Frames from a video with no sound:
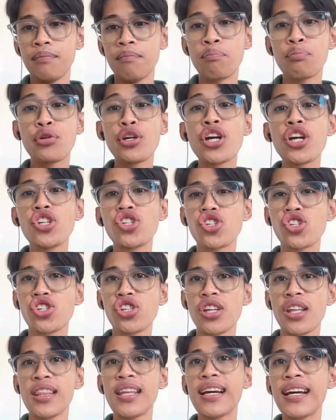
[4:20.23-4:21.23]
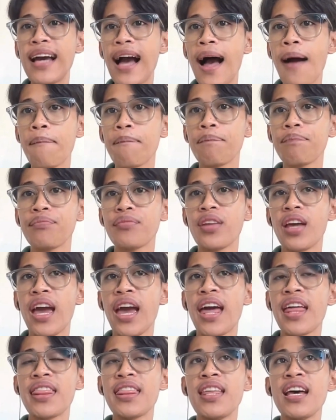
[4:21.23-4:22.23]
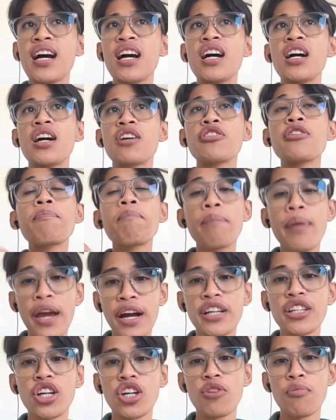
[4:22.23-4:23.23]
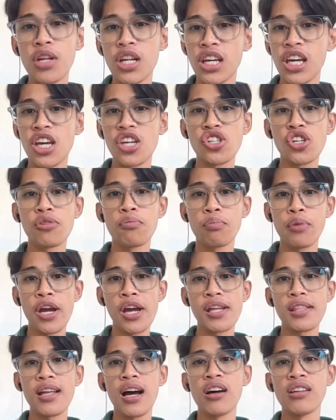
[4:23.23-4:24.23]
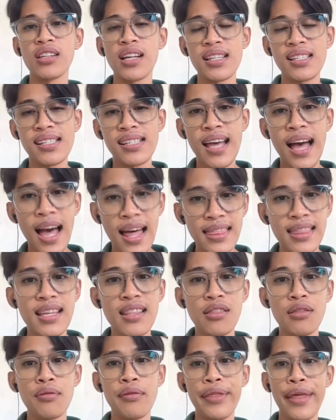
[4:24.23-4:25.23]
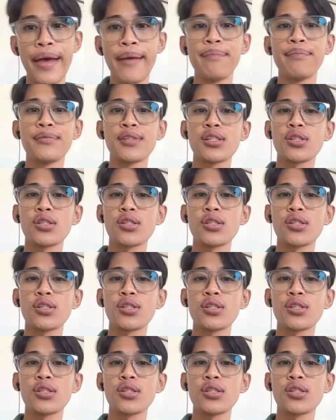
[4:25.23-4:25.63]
bridge the gap and repair the communication breakdown that's handed to them.